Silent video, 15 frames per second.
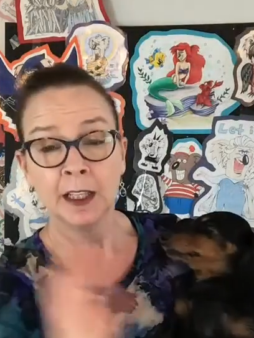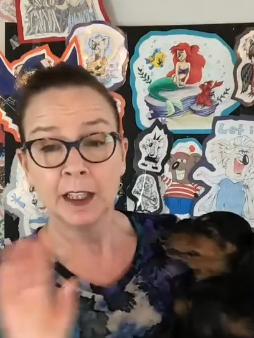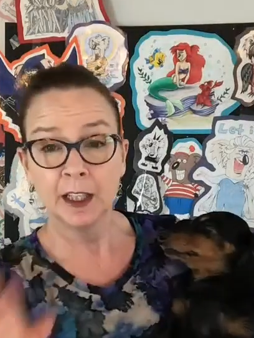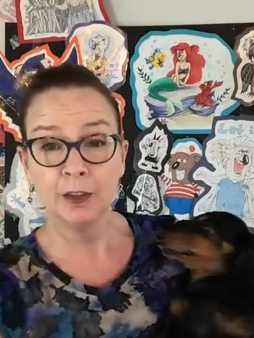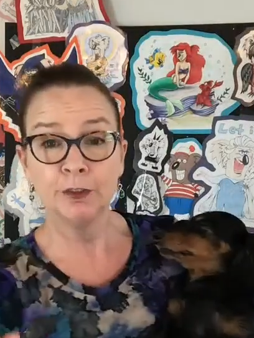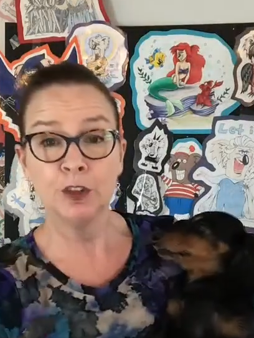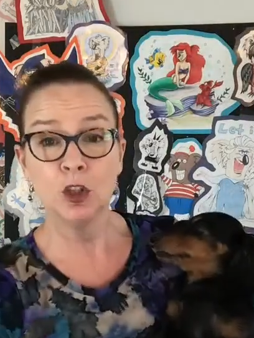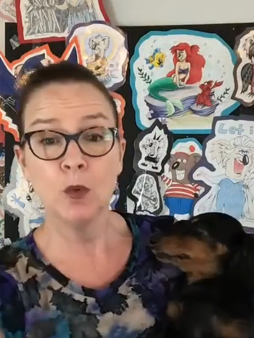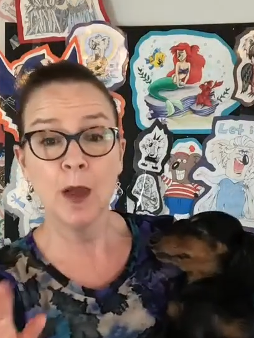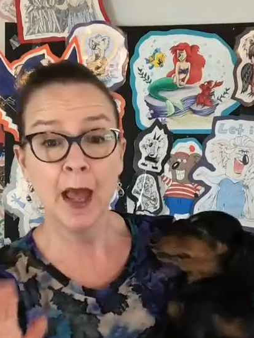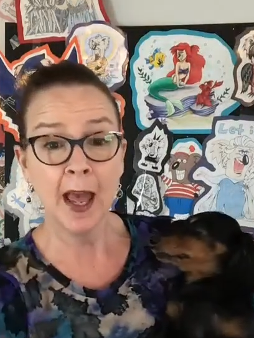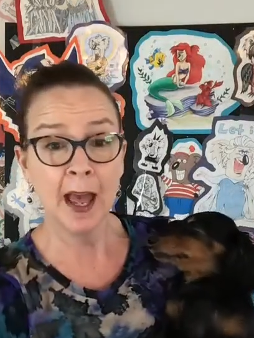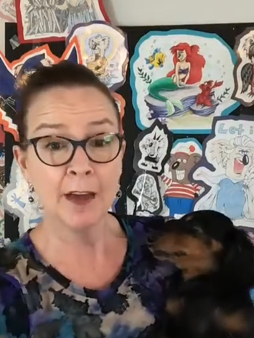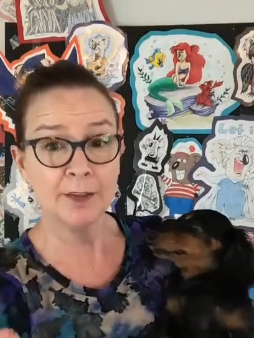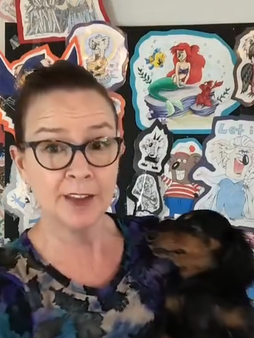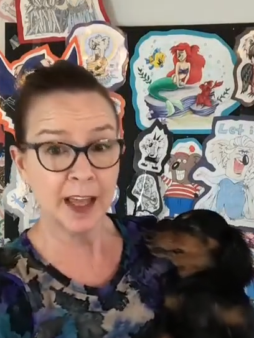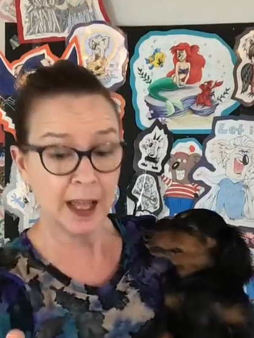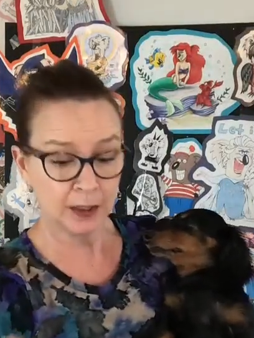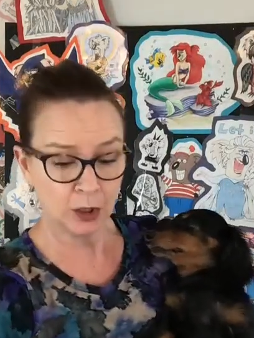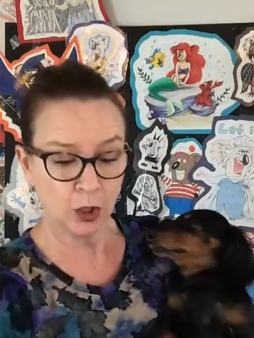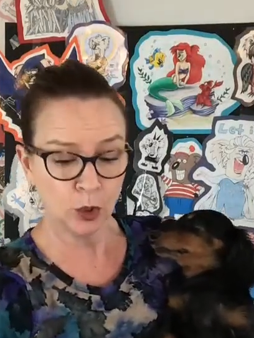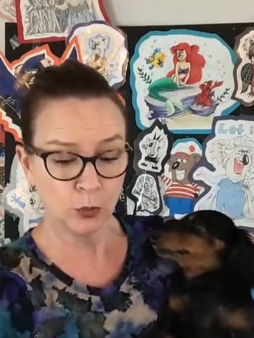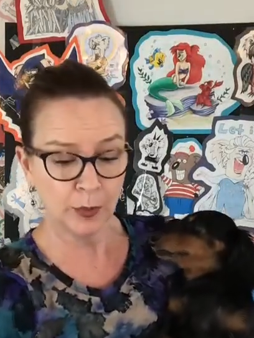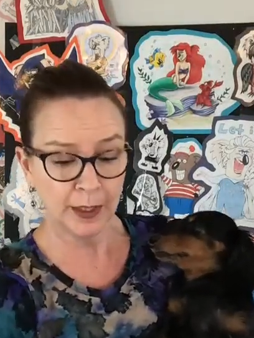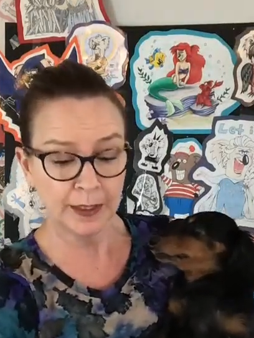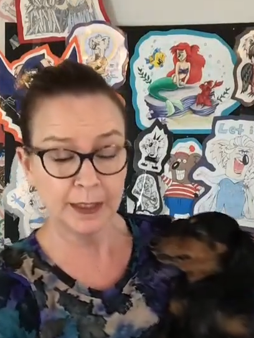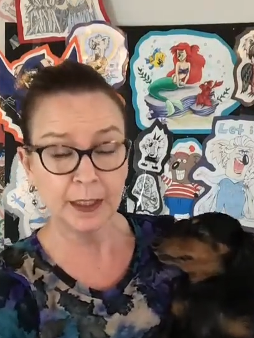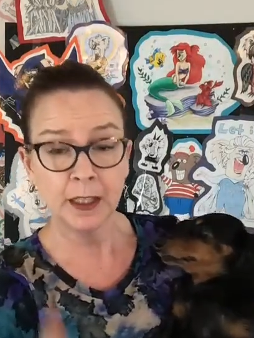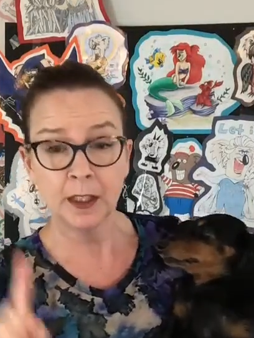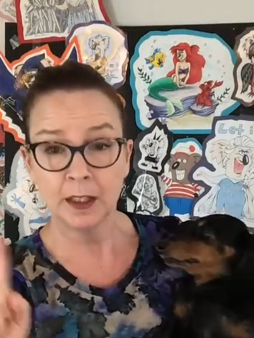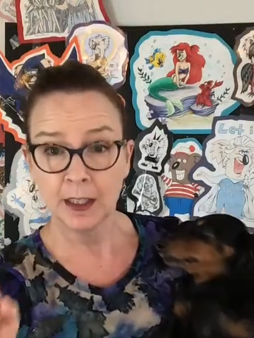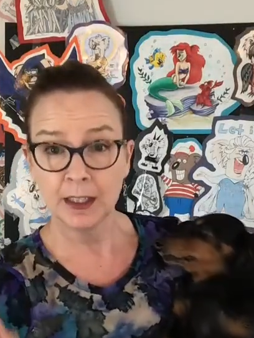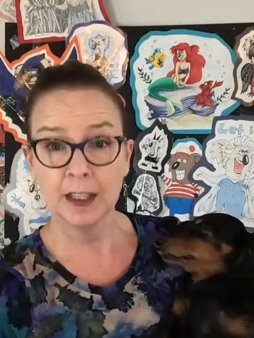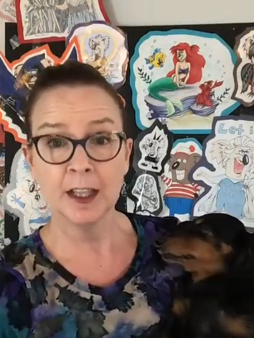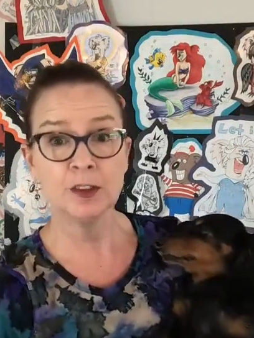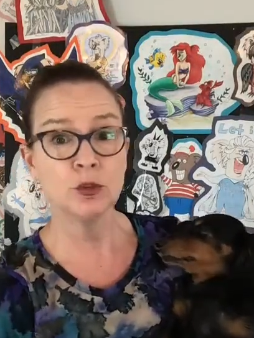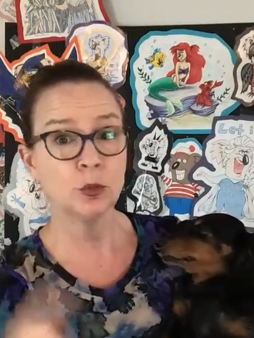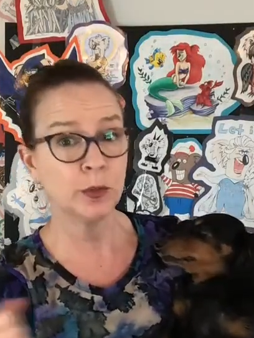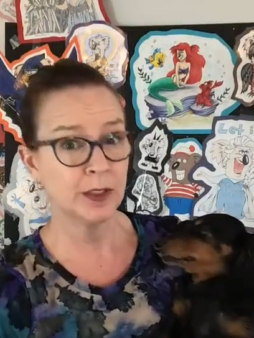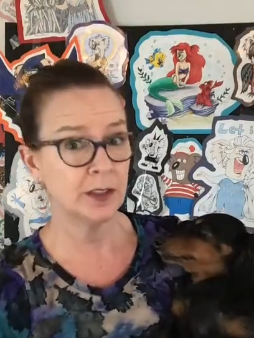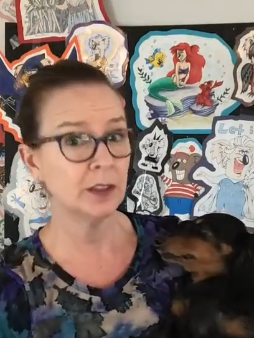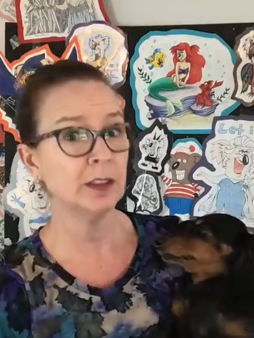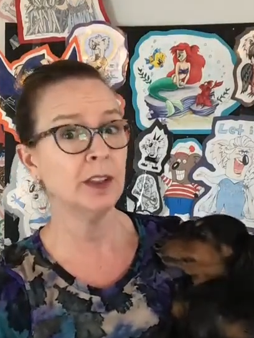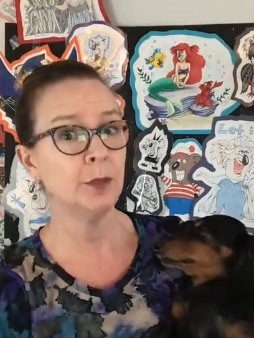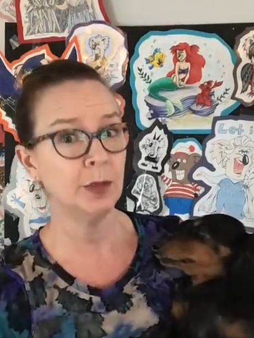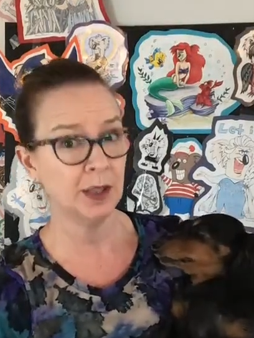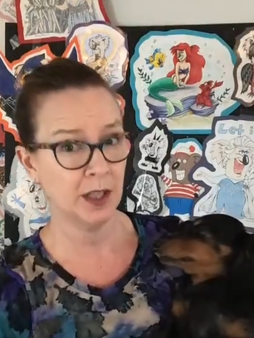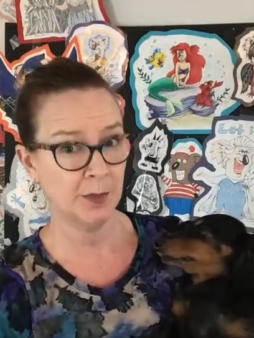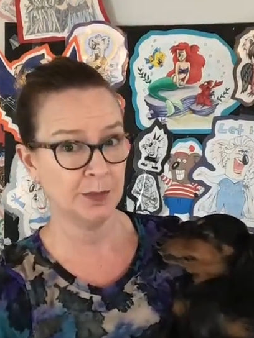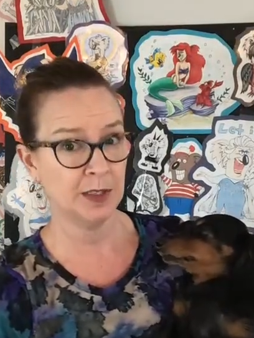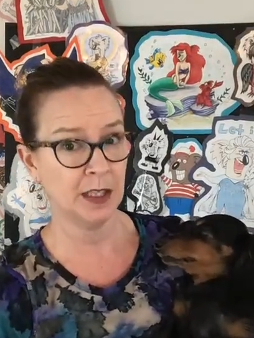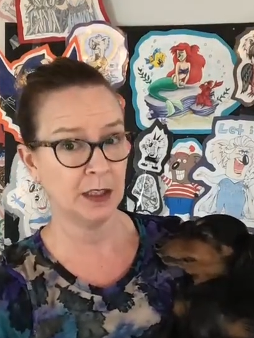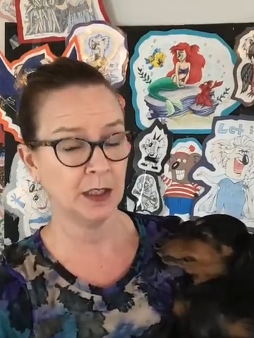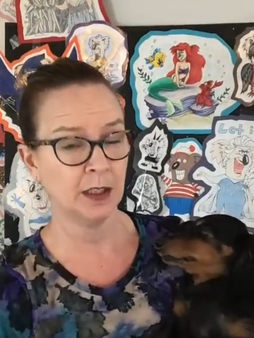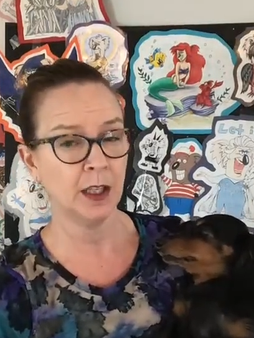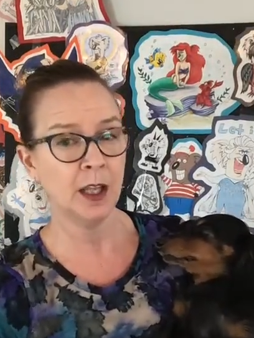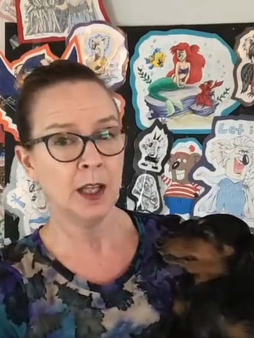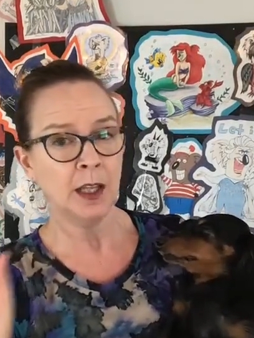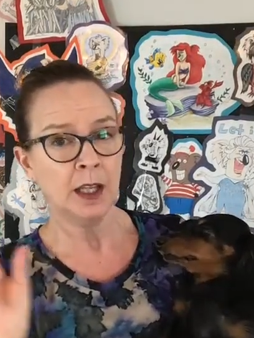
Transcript: If you have that already, it has recently been updated.